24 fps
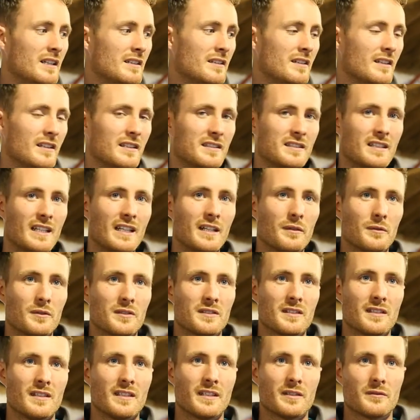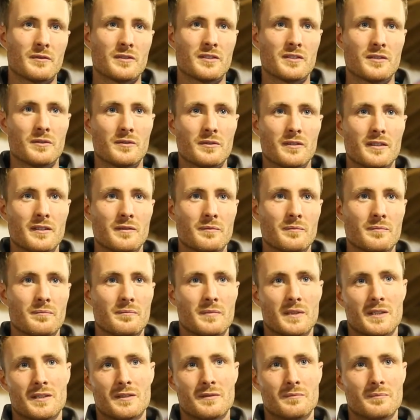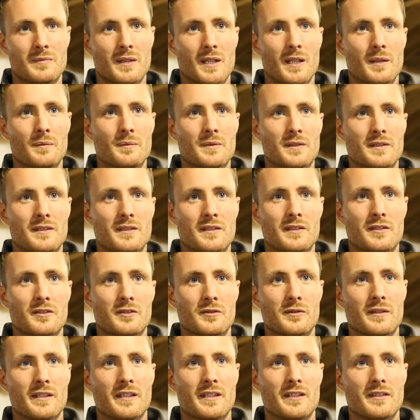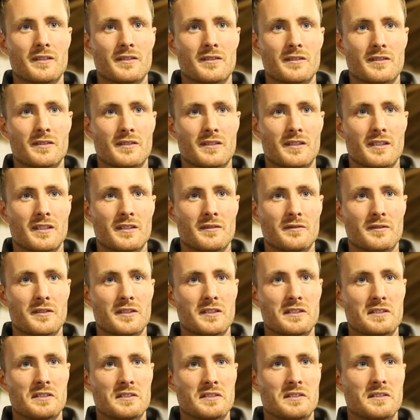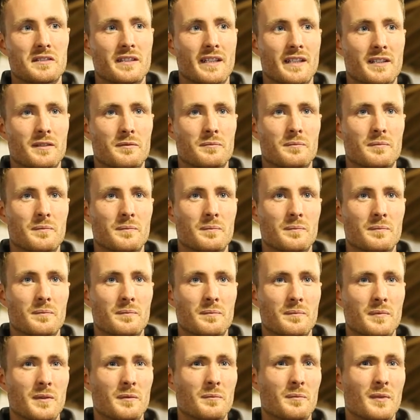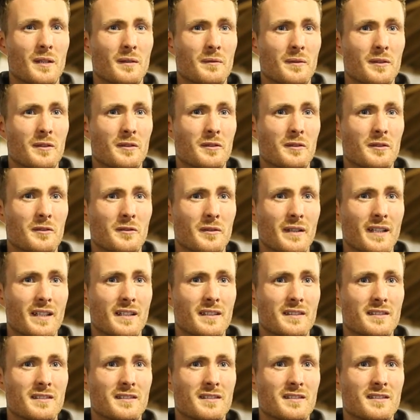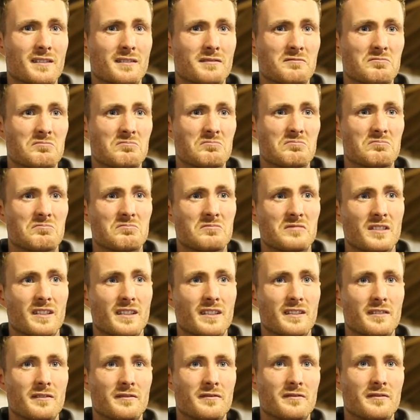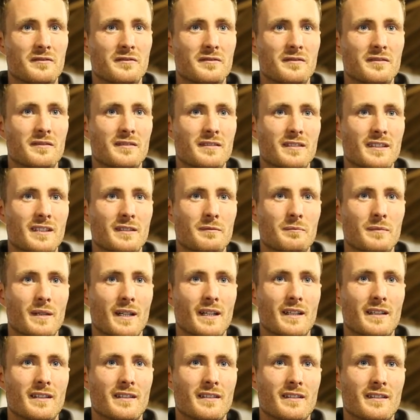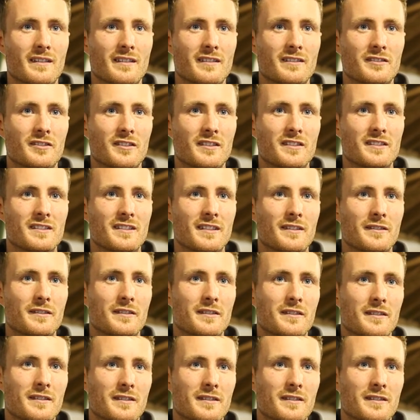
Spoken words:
to this day we're still like restoring bits and bobs to throw in here. So that's been probably their greatest kind of impact on Johnstown.